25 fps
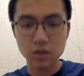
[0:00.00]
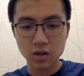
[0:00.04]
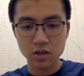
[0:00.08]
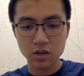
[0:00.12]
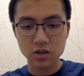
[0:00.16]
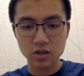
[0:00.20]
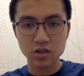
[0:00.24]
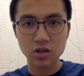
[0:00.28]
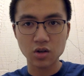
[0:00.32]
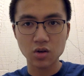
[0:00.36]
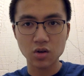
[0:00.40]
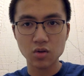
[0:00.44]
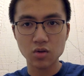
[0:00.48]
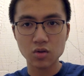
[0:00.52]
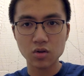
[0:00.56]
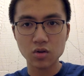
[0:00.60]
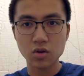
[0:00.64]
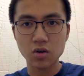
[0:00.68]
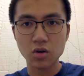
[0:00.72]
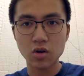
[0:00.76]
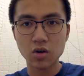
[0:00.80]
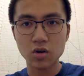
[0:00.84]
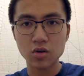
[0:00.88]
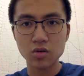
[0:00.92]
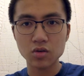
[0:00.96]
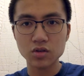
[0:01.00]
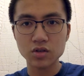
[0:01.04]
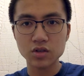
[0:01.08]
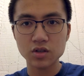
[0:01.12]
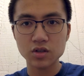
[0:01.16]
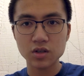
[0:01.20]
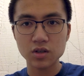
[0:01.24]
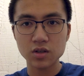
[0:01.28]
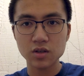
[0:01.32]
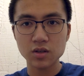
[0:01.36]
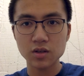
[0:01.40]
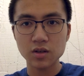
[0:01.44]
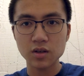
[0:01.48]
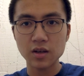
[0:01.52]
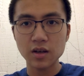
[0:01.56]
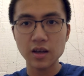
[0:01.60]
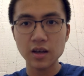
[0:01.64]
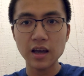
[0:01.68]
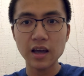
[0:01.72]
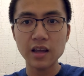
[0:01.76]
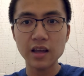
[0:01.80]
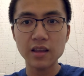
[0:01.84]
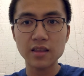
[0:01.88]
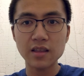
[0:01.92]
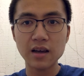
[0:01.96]
it's localhost
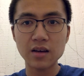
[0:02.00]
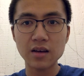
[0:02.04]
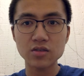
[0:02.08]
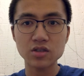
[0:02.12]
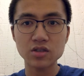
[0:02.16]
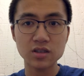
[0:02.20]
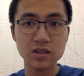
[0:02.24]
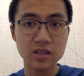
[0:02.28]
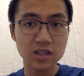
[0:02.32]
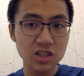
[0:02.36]
8000.